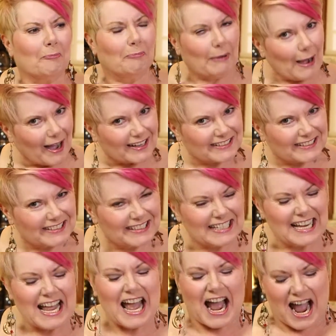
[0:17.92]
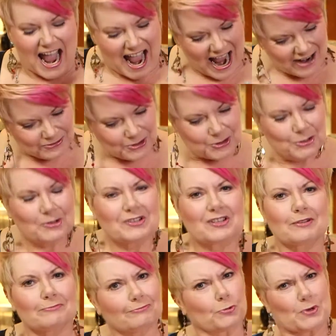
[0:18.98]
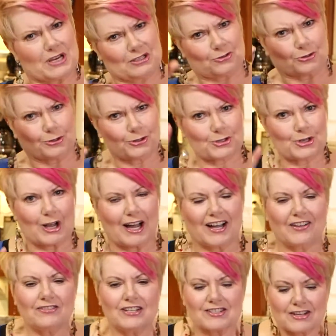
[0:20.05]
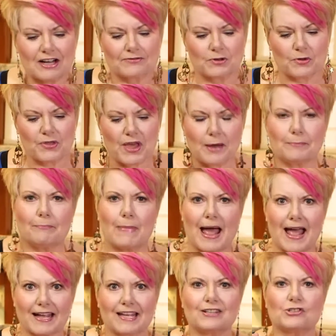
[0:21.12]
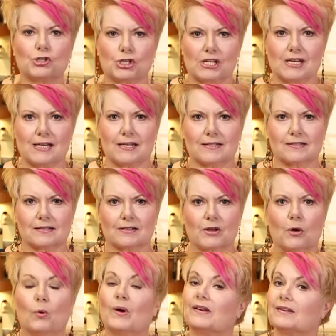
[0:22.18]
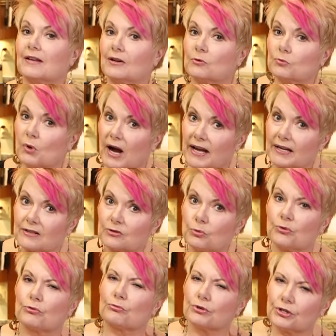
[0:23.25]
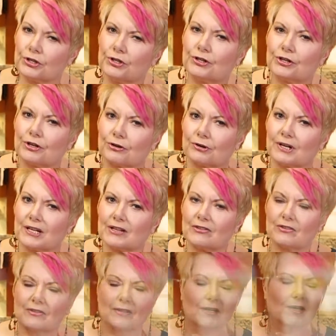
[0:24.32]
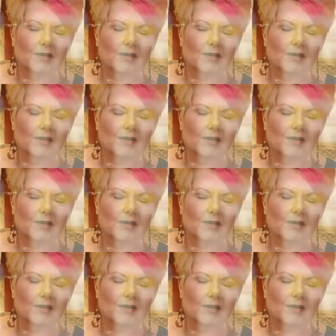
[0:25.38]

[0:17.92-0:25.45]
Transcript: But after doing some research, I've discovered that mac and cheese, when done right with really good ingredients,